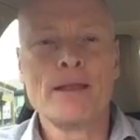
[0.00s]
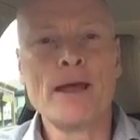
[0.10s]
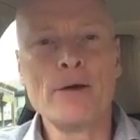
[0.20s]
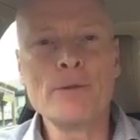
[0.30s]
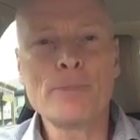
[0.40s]

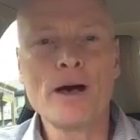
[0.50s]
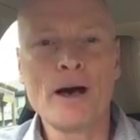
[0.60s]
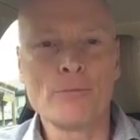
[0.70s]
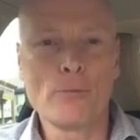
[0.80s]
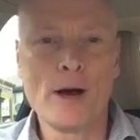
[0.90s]
Now, in
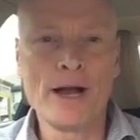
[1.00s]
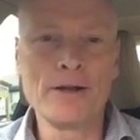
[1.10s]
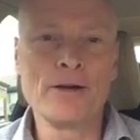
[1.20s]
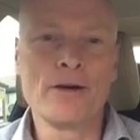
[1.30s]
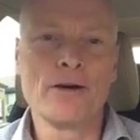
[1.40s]
part
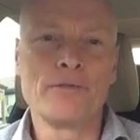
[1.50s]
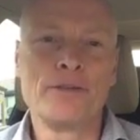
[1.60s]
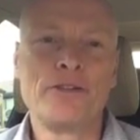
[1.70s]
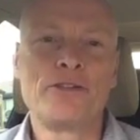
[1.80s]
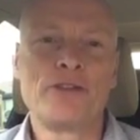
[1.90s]
1 of
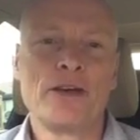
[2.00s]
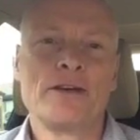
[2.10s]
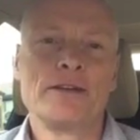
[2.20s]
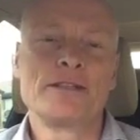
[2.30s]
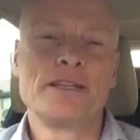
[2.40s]
this
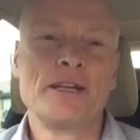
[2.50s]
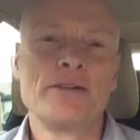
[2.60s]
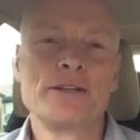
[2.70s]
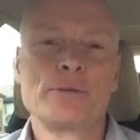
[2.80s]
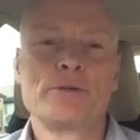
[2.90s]

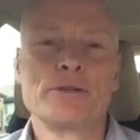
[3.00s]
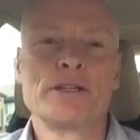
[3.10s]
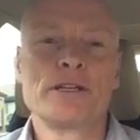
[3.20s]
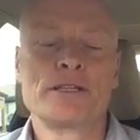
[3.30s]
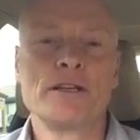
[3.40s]
series, which was
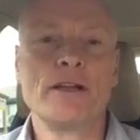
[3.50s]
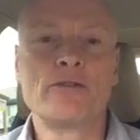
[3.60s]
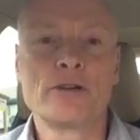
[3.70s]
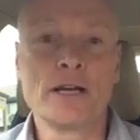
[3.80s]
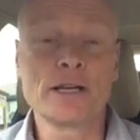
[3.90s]
just an
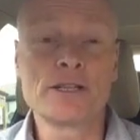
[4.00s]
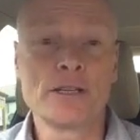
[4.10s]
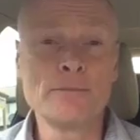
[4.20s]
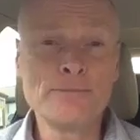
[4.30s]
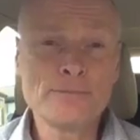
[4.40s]

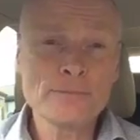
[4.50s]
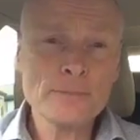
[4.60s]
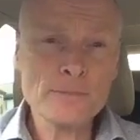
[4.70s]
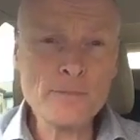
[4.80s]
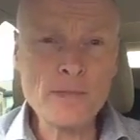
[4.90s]
introduction,
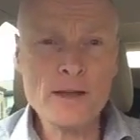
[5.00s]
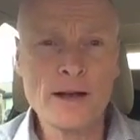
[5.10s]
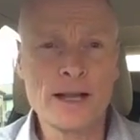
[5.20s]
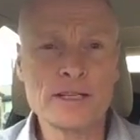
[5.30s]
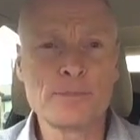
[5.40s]

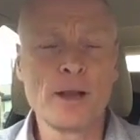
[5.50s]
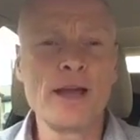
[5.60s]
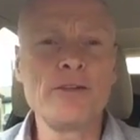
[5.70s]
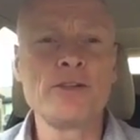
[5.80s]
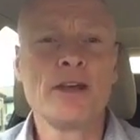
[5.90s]
I
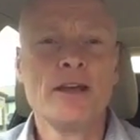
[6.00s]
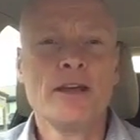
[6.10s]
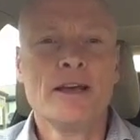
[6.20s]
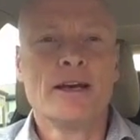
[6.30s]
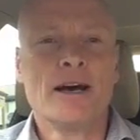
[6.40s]
explained
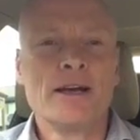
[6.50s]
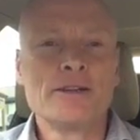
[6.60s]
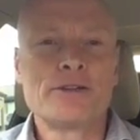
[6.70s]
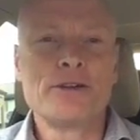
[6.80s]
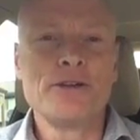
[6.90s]

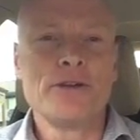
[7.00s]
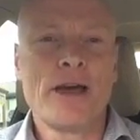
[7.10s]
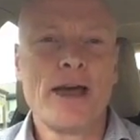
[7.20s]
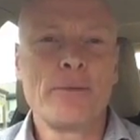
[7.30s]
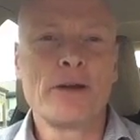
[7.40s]
to you
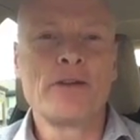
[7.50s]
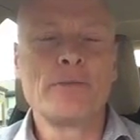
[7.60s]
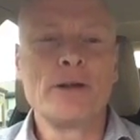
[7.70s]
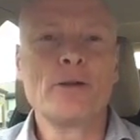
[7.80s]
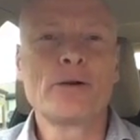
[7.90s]
how we're going to
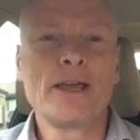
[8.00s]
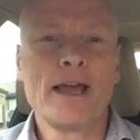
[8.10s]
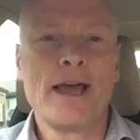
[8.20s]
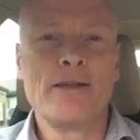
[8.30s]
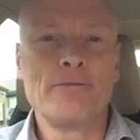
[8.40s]
be looking
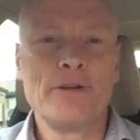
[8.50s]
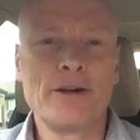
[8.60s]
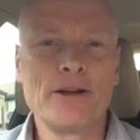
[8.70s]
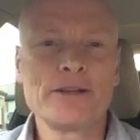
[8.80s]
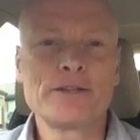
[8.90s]
at
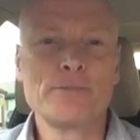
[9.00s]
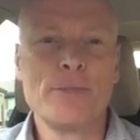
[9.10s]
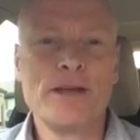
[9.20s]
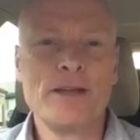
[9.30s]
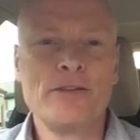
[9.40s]
various
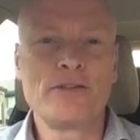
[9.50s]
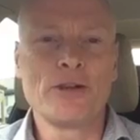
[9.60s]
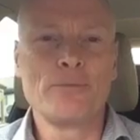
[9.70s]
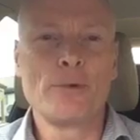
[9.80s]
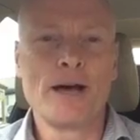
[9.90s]
means
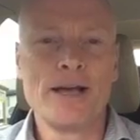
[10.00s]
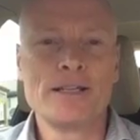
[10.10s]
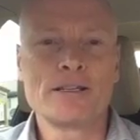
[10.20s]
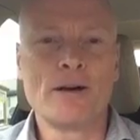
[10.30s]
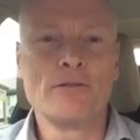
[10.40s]
and
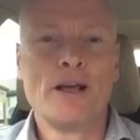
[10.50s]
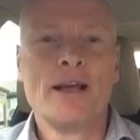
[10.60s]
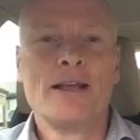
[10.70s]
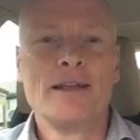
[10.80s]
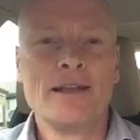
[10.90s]
ways of
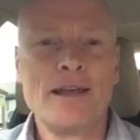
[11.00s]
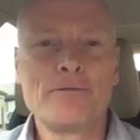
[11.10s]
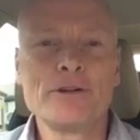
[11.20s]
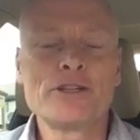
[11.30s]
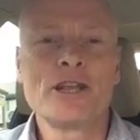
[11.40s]

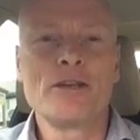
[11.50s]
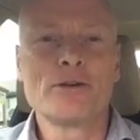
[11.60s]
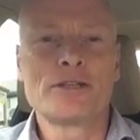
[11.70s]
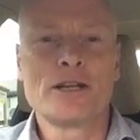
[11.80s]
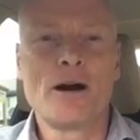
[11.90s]
leveraging
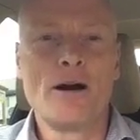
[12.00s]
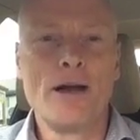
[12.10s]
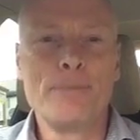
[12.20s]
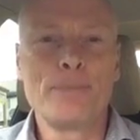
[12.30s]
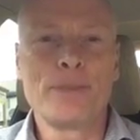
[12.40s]
your
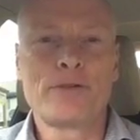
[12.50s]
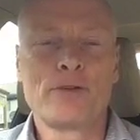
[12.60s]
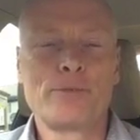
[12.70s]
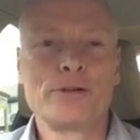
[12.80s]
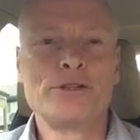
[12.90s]
time
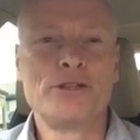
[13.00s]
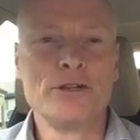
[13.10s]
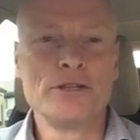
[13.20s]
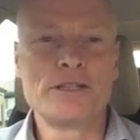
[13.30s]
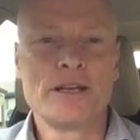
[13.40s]
to
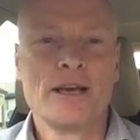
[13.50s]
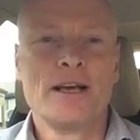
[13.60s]
produce